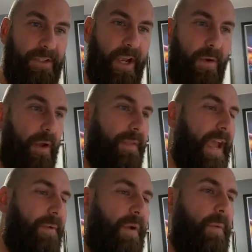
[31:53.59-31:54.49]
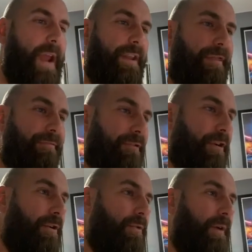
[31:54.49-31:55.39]
So then we went
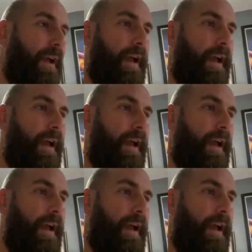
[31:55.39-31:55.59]
through,